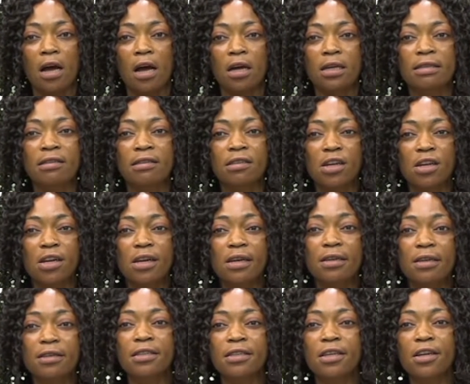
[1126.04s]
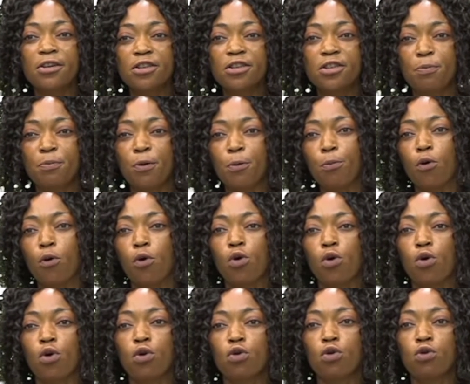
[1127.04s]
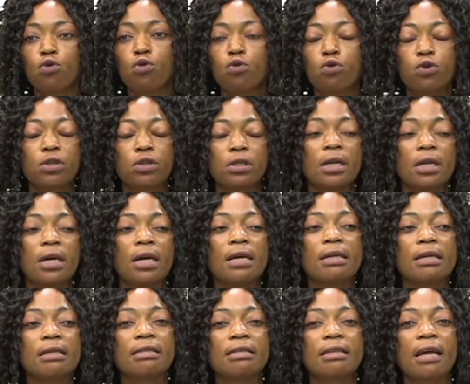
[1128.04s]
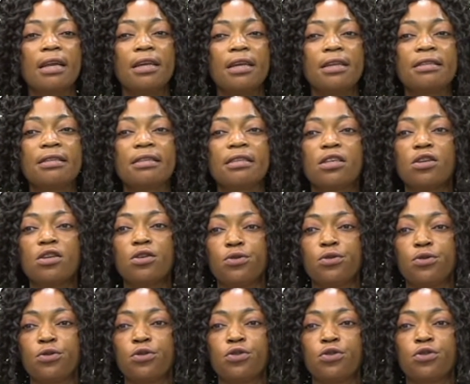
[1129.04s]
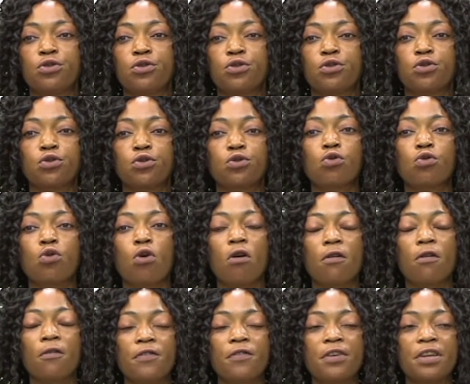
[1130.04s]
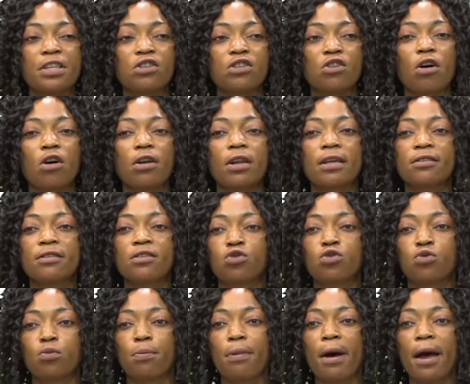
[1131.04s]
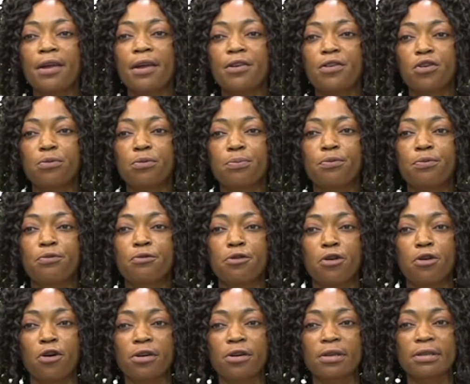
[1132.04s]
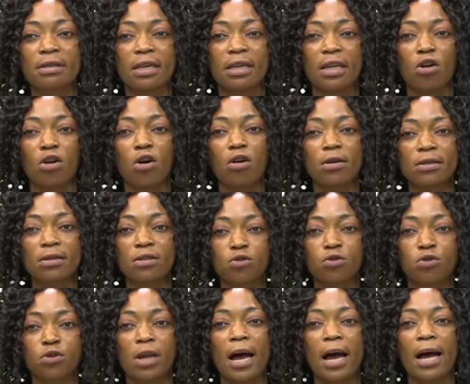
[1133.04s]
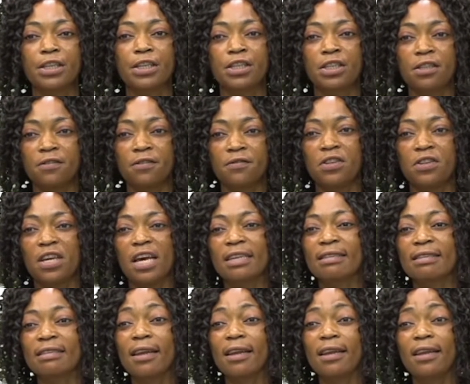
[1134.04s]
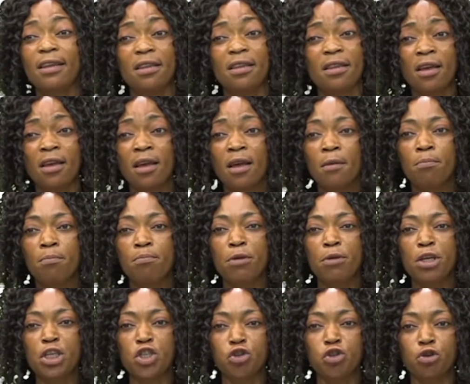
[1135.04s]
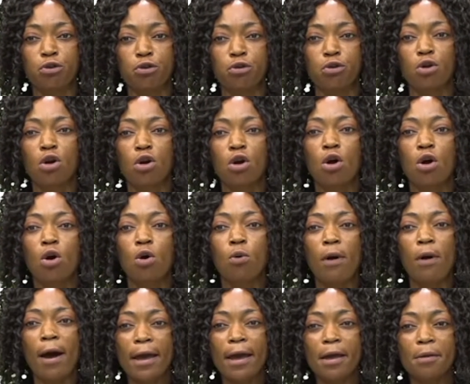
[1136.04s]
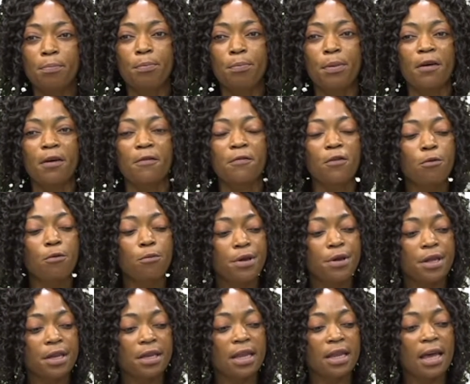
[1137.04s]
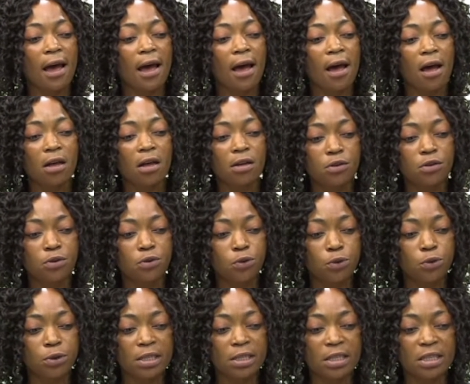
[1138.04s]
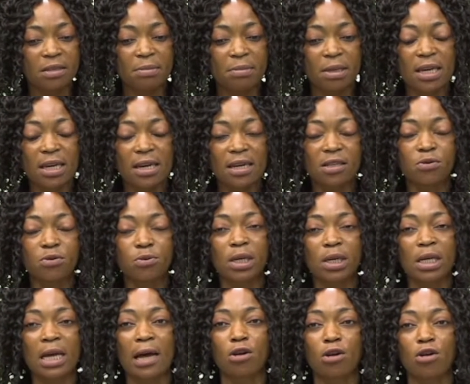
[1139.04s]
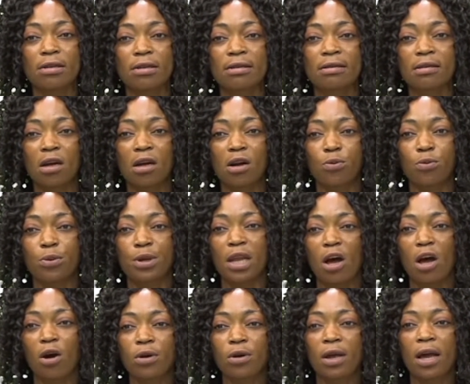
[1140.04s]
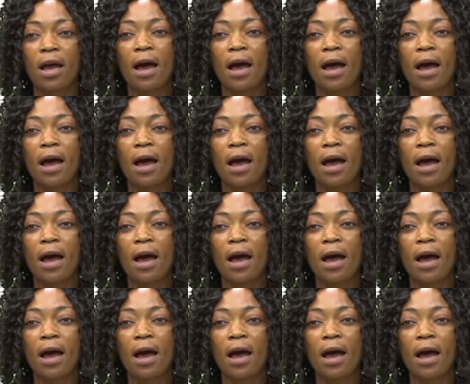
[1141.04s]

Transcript: Salespeople use selling skills to convince others to buy their products in order to achieve their selling mission while performing their duties, because we cannot sell without